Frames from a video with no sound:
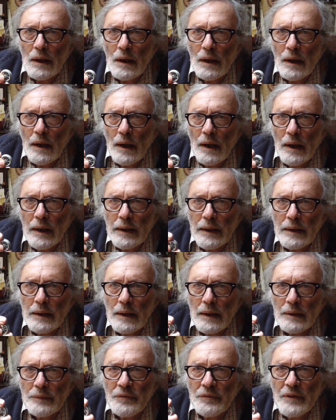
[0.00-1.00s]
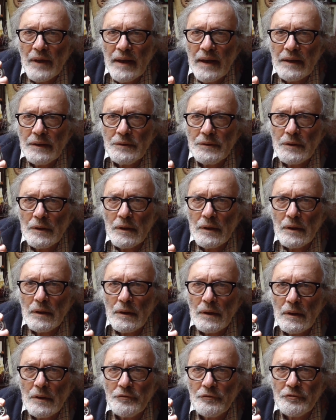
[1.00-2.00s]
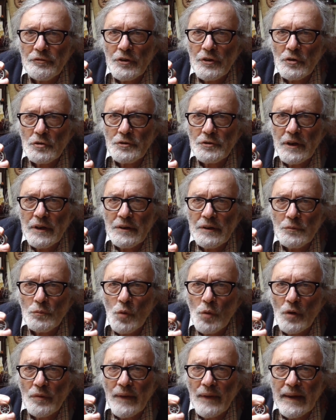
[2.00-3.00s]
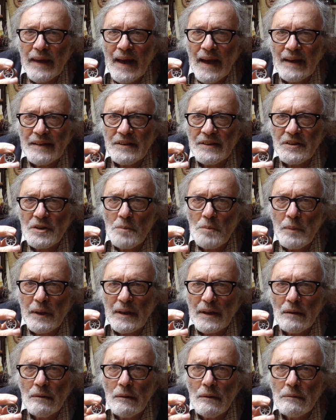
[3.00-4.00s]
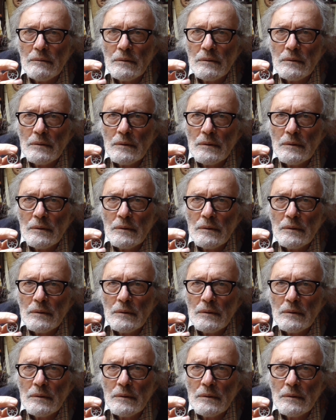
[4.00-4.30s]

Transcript: I then filled in what they had in the middle,